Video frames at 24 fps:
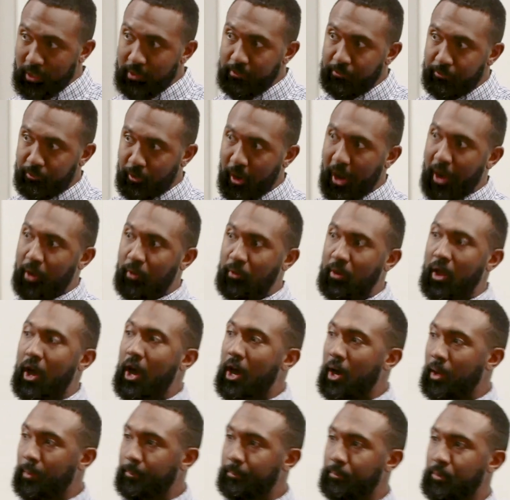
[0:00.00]
frown
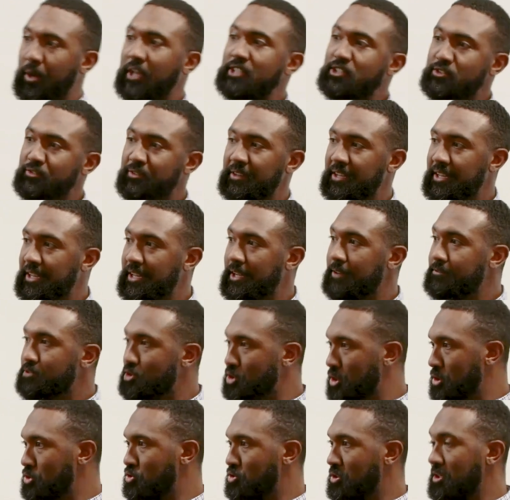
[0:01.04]
on breastfeeding of
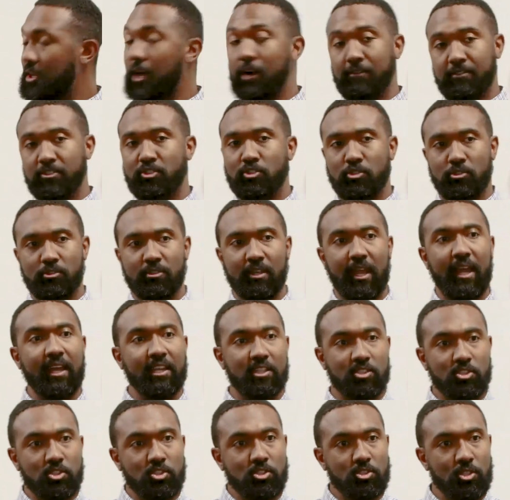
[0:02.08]
children of a certain
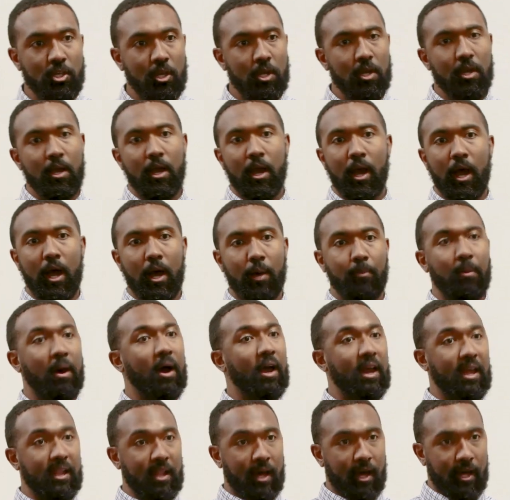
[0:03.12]
age.
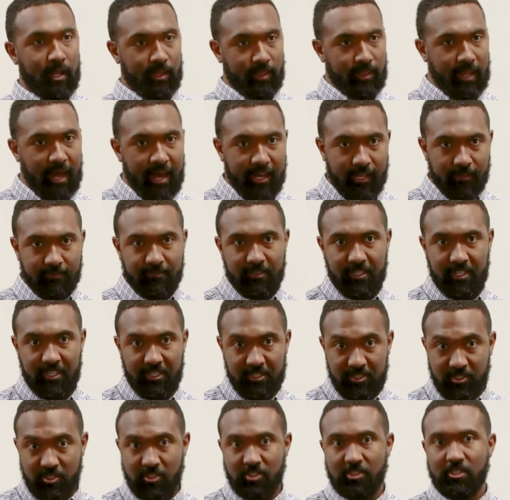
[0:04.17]
And a lot of
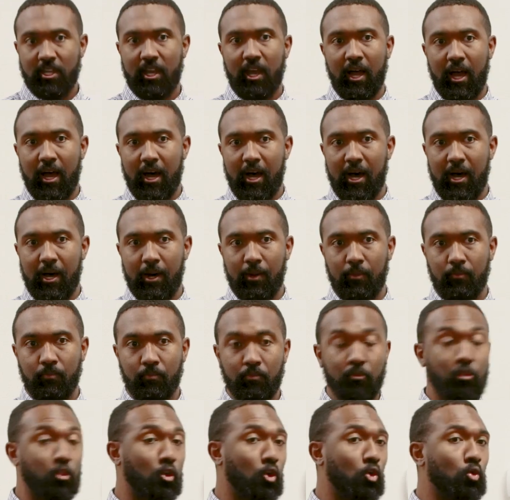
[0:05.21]
these
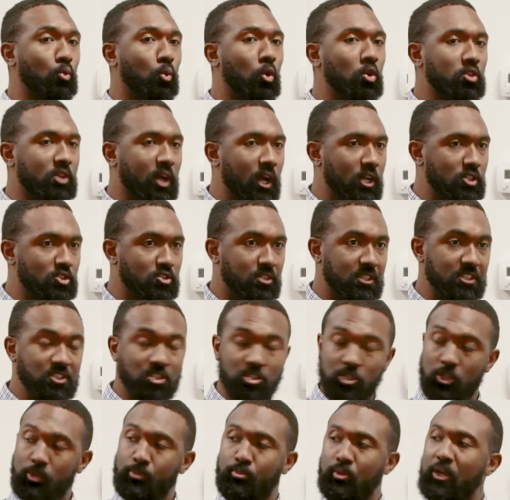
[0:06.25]
third world countries,
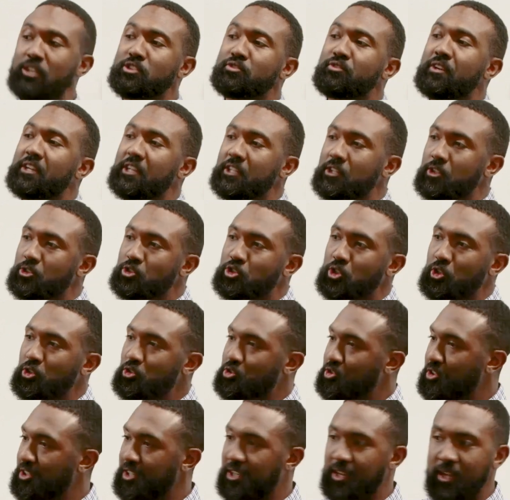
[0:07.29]
they're breastfeeding their
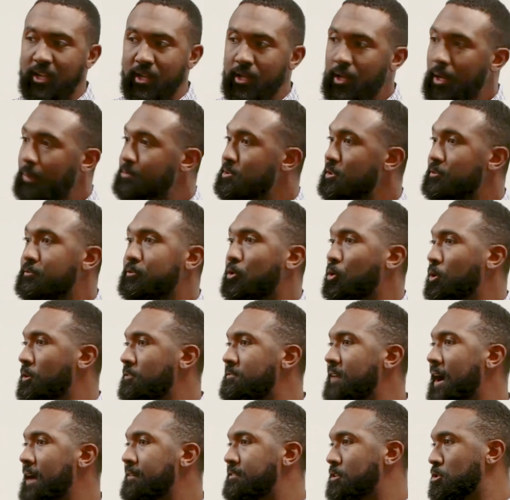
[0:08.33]
children to 4 to
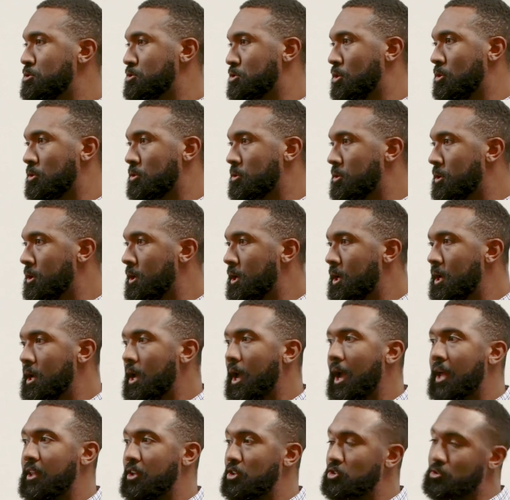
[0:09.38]
5 years old.
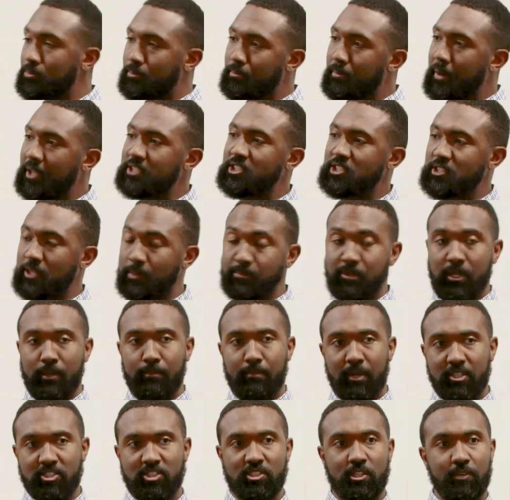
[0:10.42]
And there's something
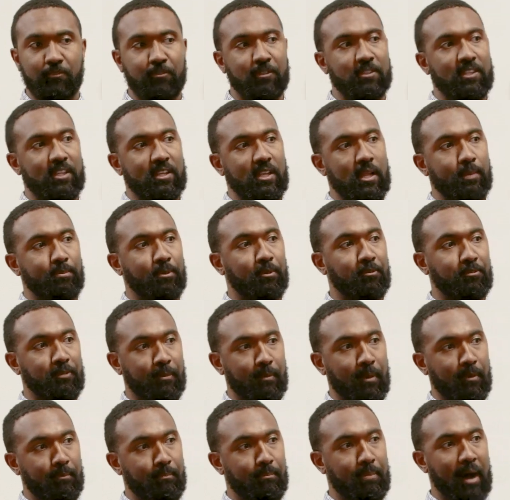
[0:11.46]
much different than nipple from
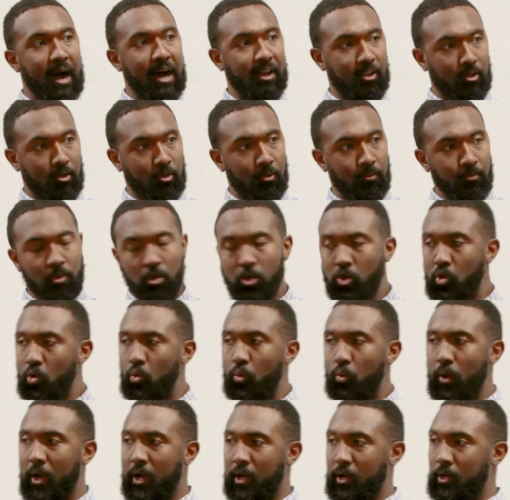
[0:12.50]
a bottle,
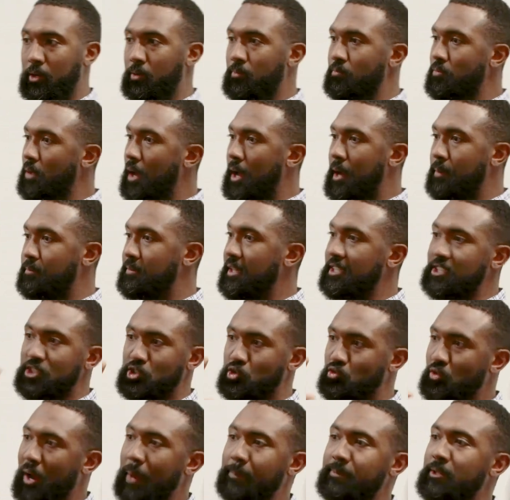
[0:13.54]
where they just
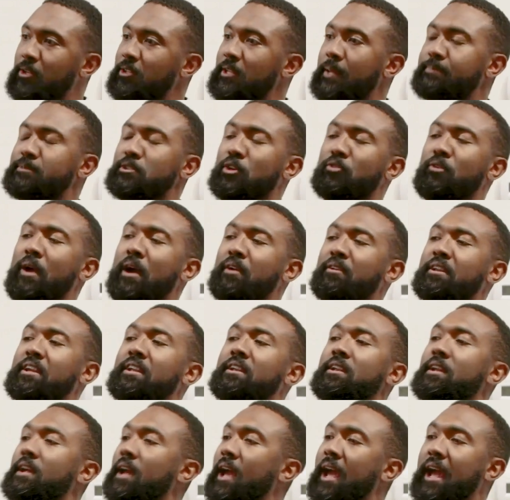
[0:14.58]
wrap their lips around
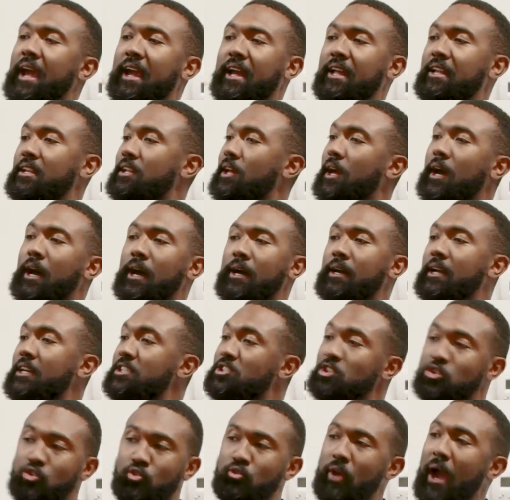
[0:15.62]
it, and it's
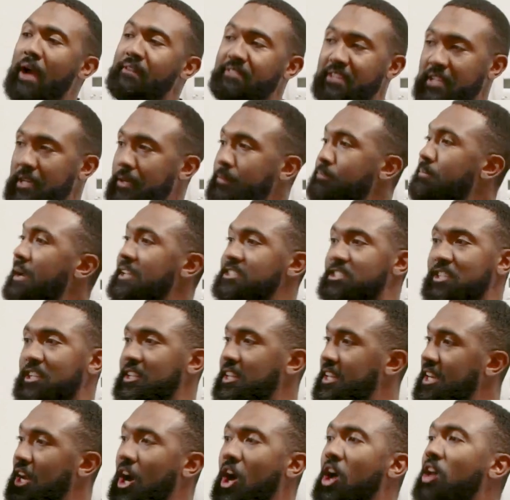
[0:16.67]
just gravity,
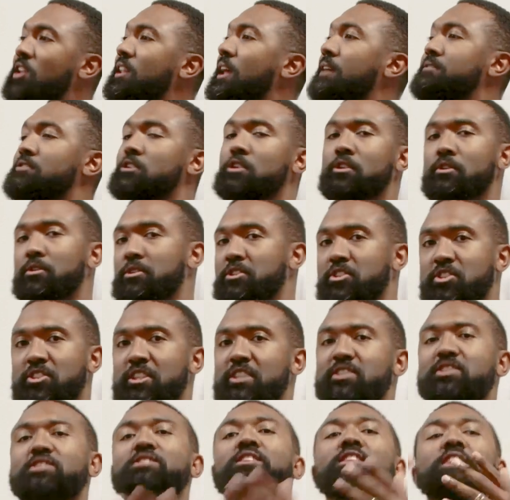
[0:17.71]
basically. All they have to do is
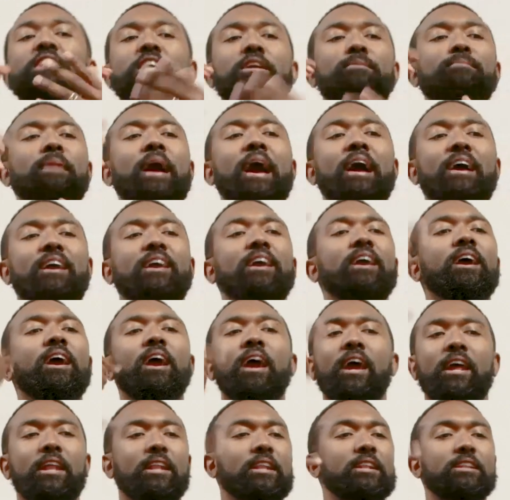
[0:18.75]
just lean back
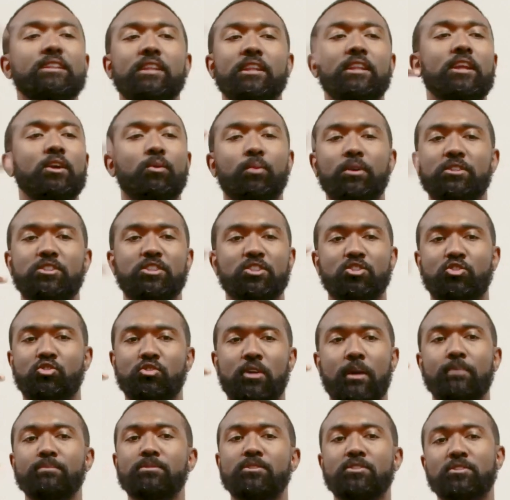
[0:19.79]
and the liquid just
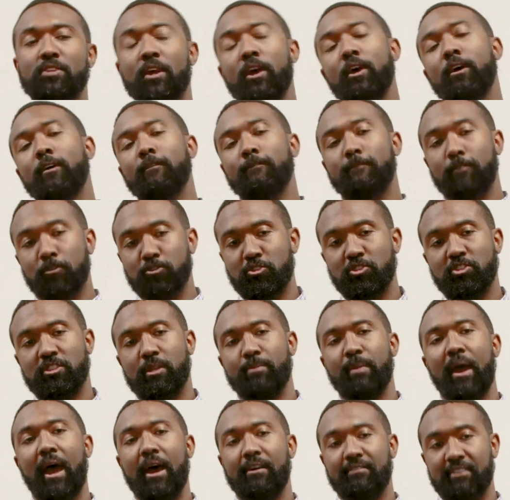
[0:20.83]
drips, versus them
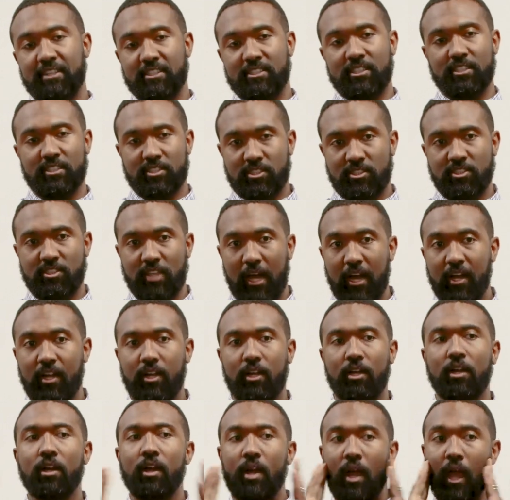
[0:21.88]
having to
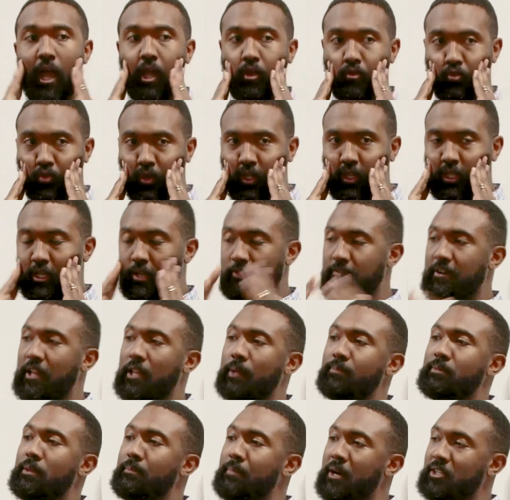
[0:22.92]
suck and really
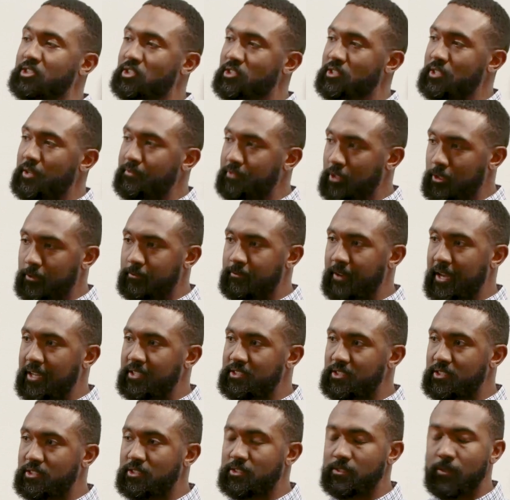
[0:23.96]
develop the muscles of their
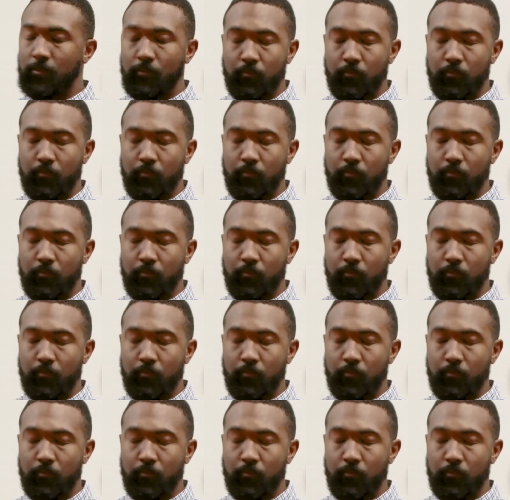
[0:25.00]
face.